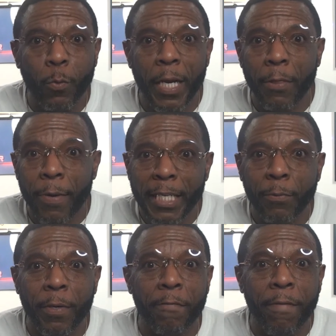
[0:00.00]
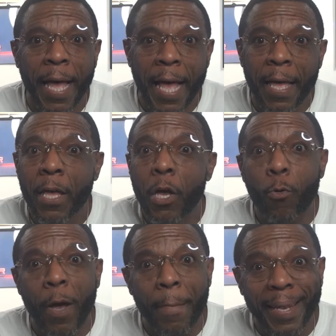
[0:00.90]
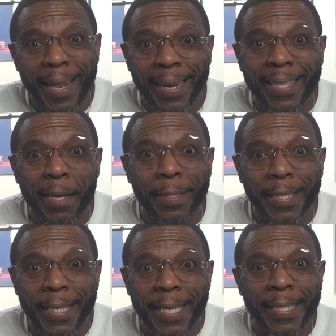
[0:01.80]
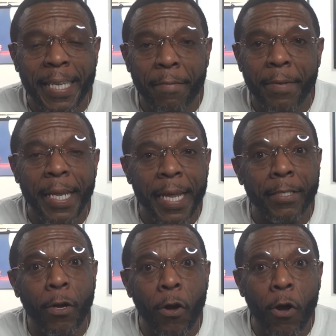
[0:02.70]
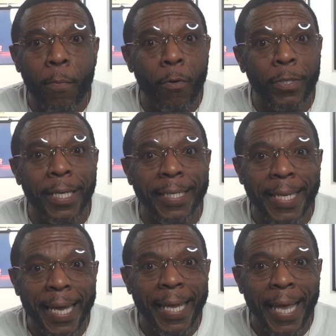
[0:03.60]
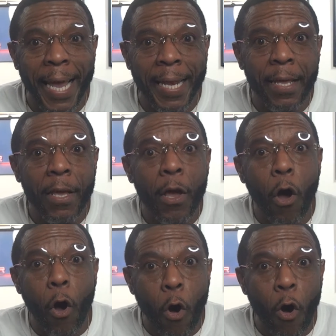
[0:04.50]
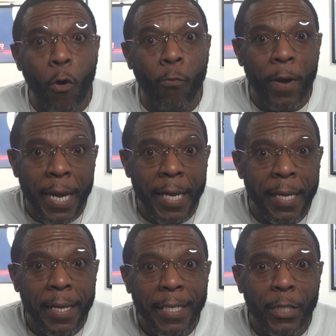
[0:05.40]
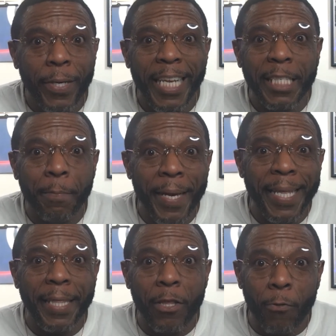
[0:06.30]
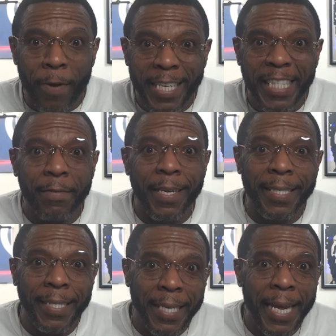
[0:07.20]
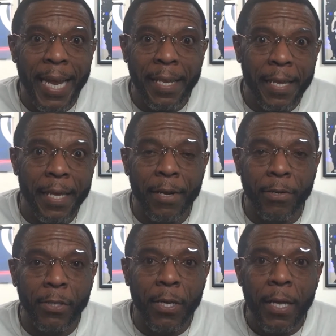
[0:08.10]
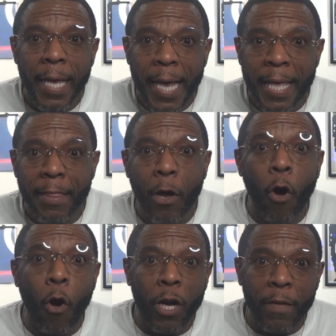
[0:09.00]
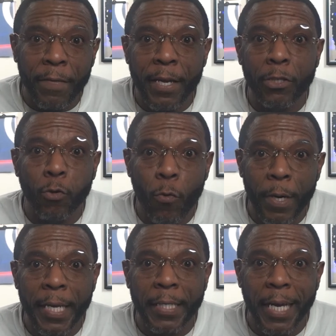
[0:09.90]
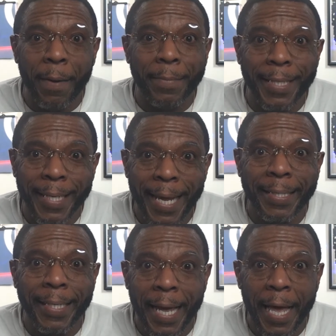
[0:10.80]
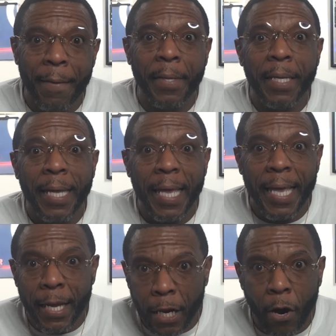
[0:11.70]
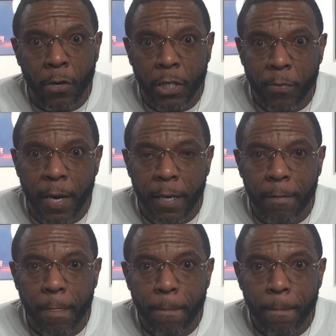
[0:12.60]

23, 25, who had been locked up six, seven years, almost a decade already. So they spent the rest of their teen years and all of their 20s up to that time incarcerated.